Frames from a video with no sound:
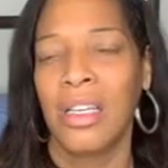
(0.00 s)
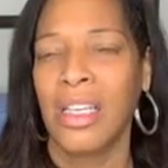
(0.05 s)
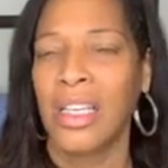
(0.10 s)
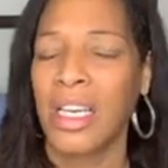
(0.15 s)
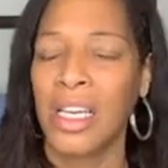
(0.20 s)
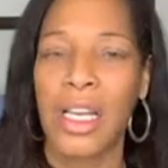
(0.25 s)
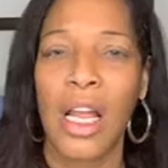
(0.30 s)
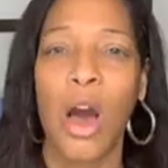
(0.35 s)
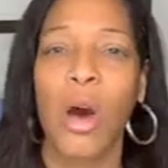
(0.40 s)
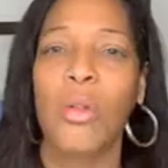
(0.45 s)

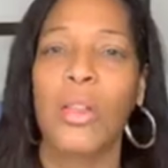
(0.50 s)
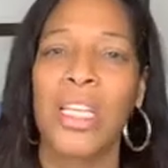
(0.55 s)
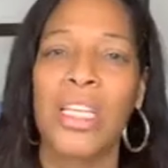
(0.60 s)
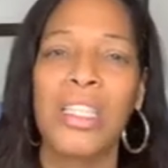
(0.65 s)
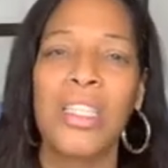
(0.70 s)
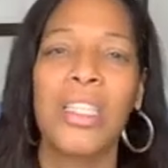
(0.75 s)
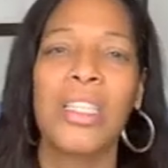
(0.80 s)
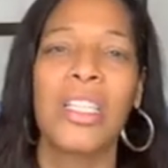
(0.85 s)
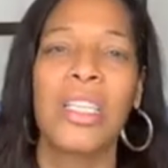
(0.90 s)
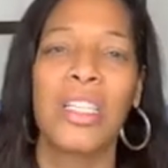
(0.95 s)
You know,
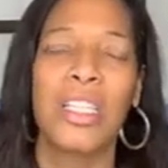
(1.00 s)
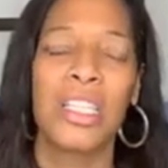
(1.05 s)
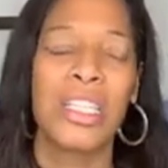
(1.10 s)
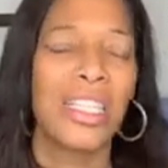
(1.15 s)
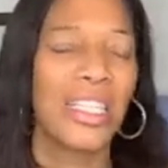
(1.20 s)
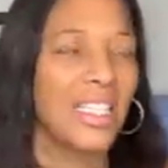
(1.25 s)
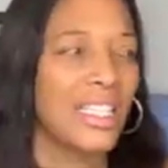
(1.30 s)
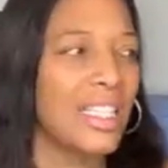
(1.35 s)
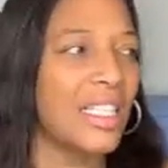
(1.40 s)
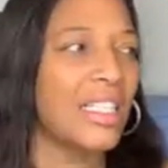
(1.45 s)
this
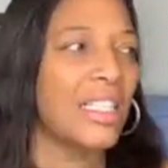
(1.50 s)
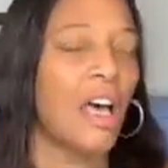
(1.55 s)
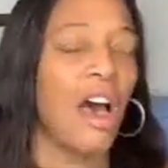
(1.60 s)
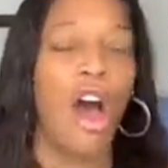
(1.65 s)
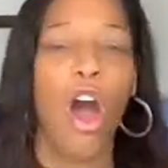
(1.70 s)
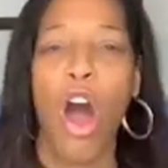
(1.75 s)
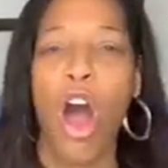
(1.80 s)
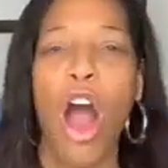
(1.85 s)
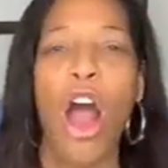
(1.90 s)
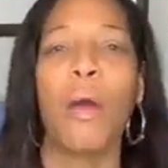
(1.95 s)
is a
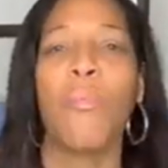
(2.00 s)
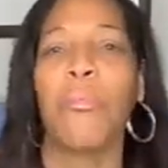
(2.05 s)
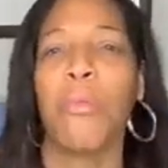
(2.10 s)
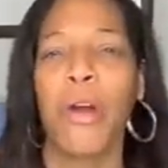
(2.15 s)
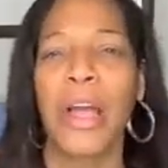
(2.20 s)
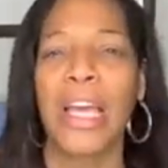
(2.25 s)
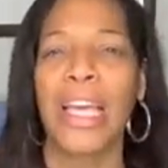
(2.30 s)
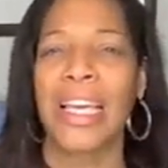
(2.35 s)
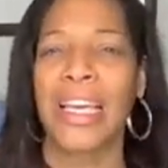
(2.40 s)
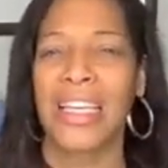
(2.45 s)

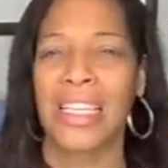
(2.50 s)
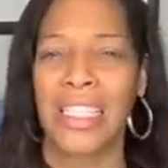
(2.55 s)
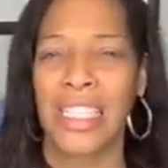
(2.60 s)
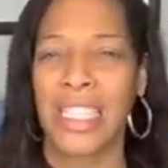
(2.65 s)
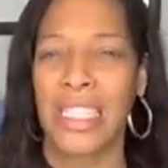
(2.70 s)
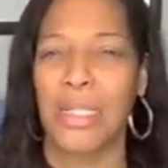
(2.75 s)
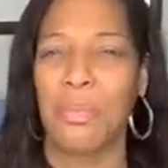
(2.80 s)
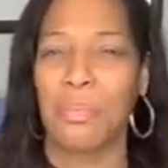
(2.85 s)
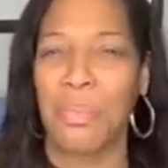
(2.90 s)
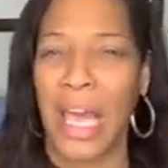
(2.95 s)
heartbreaking
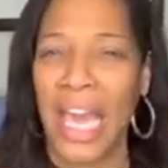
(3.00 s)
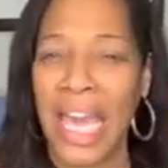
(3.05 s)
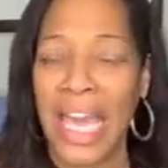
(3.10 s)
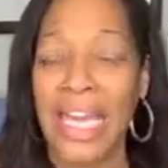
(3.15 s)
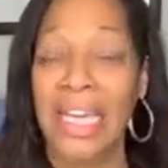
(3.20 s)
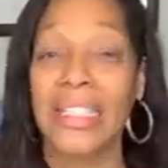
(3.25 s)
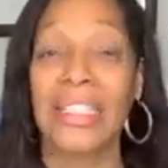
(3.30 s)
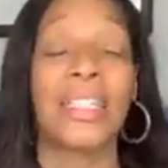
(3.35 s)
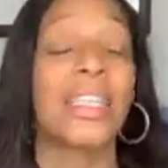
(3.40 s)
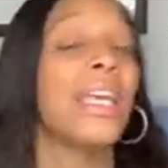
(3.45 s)

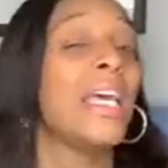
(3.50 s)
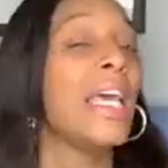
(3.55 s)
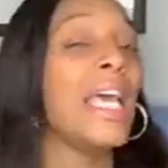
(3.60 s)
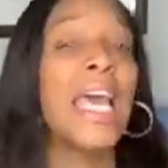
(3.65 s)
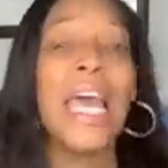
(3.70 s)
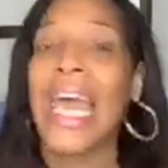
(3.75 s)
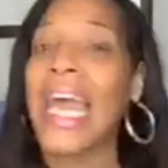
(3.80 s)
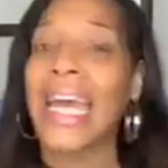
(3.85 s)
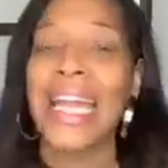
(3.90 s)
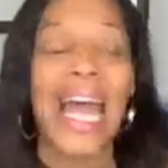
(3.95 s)
space.
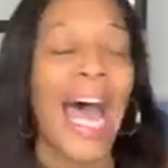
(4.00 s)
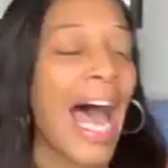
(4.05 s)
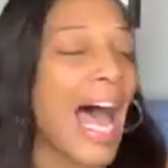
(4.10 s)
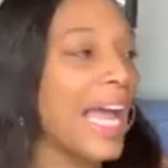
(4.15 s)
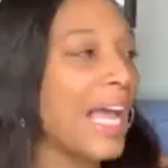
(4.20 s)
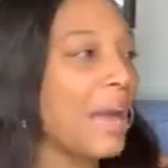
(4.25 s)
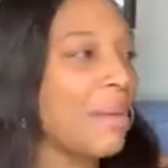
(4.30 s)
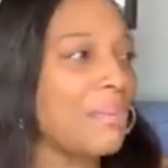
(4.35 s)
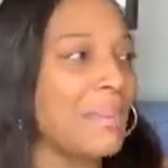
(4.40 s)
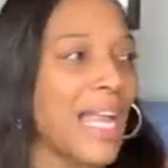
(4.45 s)
And I
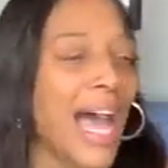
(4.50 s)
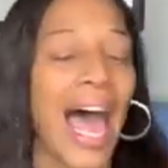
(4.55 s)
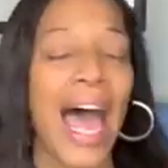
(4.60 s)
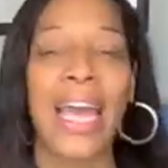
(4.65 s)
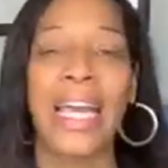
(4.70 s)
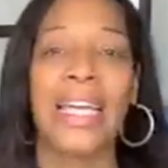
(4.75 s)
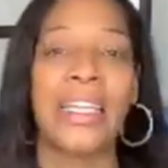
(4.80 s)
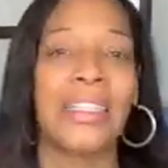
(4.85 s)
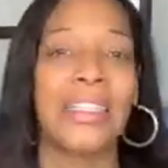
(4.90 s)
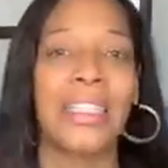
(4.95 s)
am
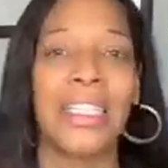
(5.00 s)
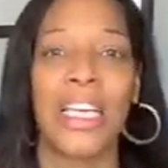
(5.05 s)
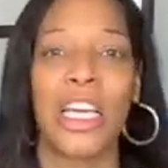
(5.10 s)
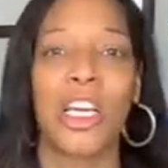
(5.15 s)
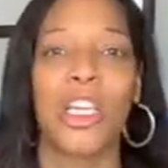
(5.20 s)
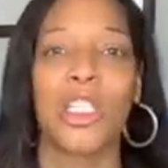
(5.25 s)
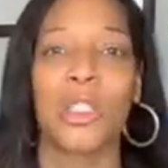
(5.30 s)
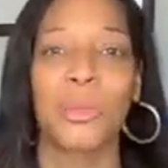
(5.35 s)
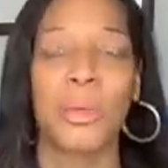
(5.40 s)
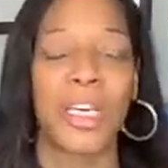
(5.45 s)
not in
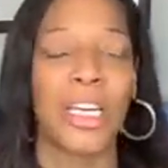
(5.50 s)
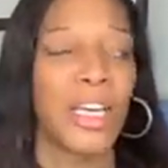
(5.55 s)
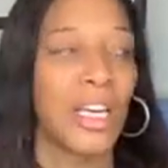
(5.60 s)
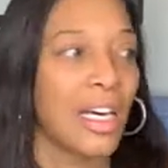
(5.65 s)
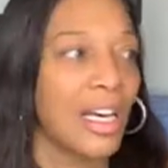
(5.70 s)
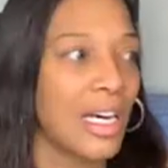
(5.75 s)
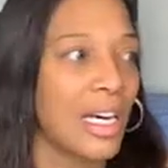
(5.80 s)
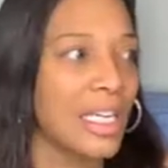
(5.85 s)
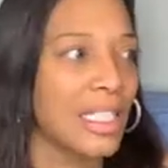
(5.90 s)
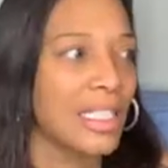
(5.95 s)
tears
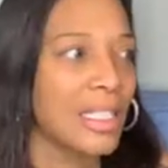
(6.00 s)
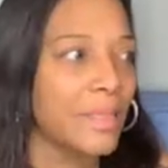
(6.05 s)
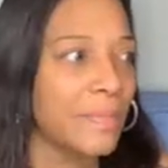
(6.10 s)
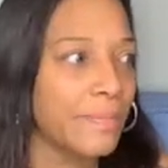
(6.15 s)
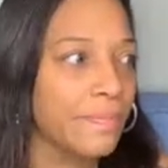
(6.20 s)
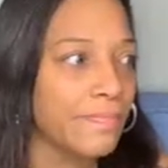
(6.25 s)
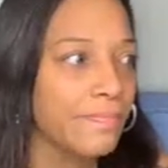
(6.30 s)
because